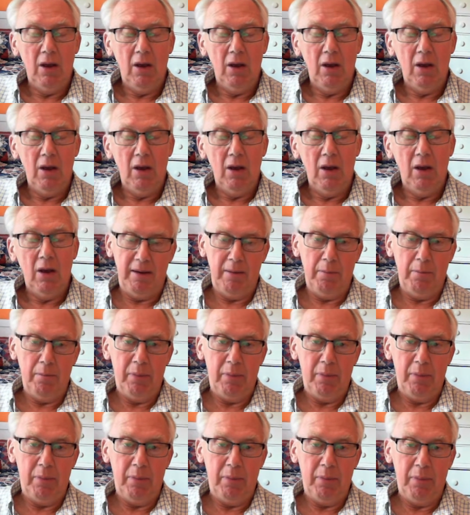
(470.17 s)
that
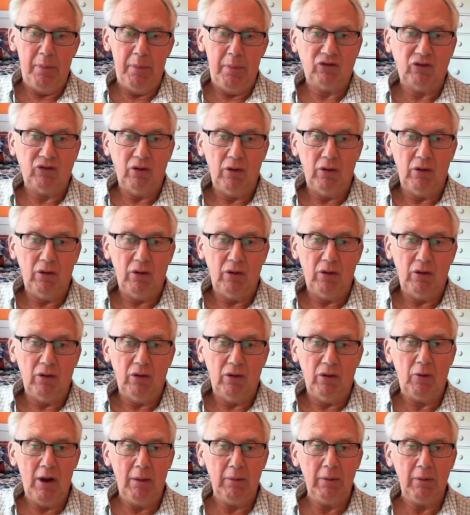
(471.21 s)
base will
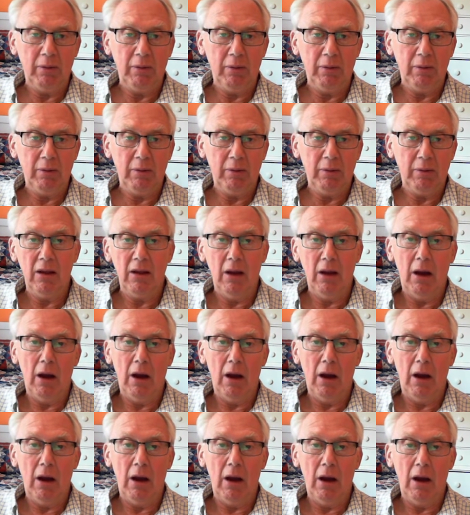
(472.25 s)
probably be
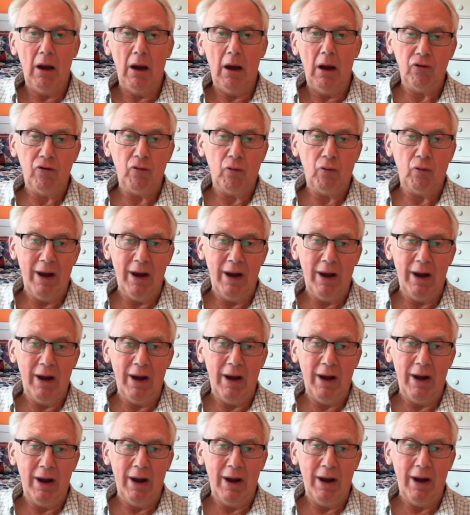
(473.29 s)
either direct
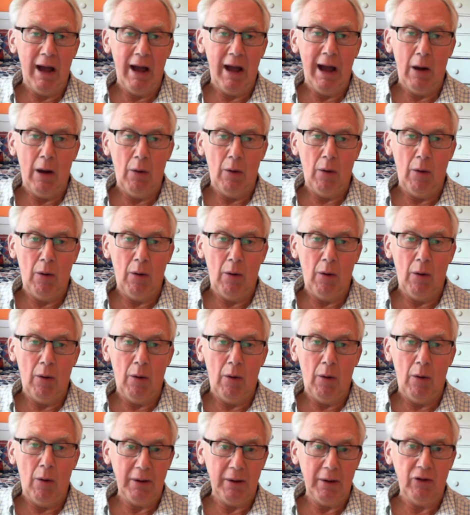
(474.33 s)
labor hours,
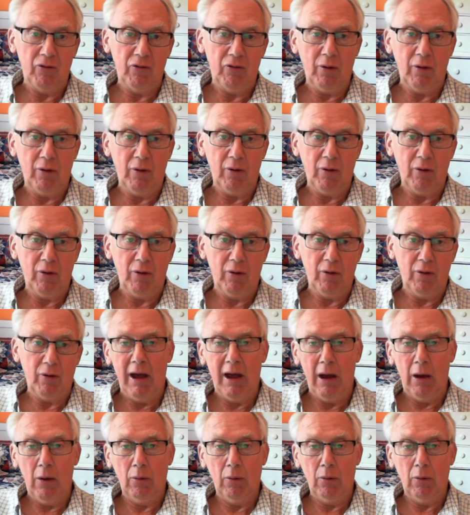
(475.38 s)
estimated direct labor
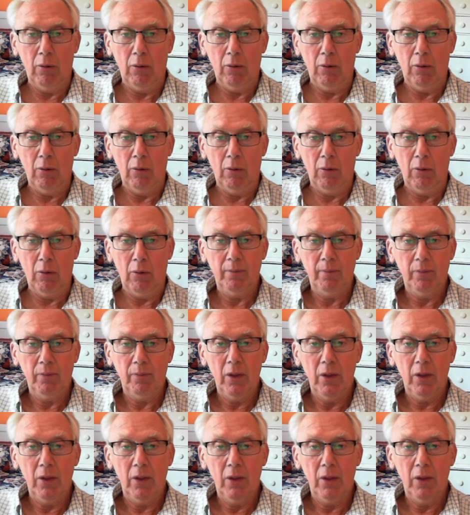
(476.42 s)
hours,
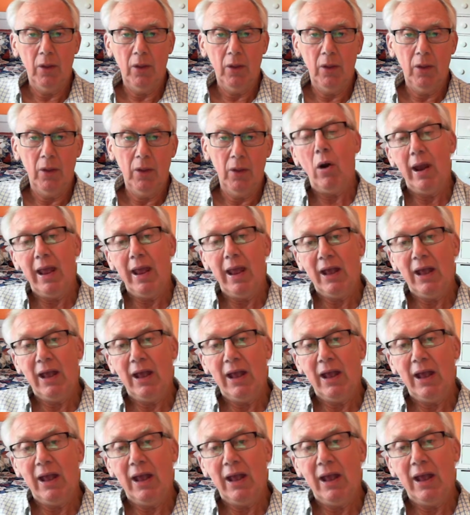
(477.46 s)
or
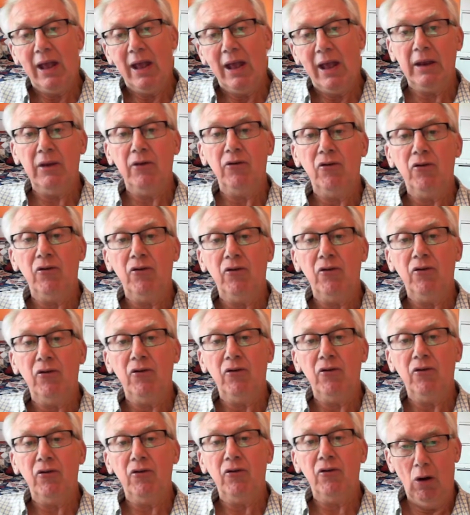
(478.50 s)
estimated direct
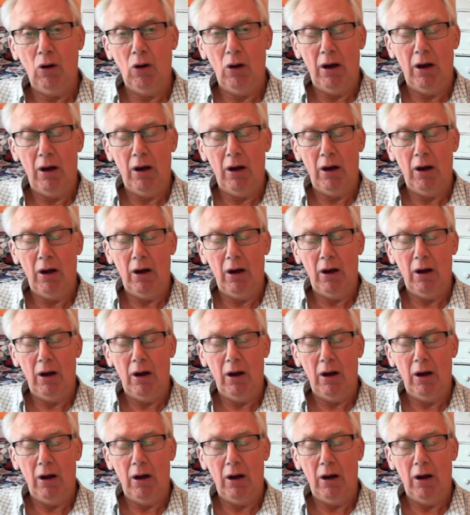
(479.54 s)
labor cost.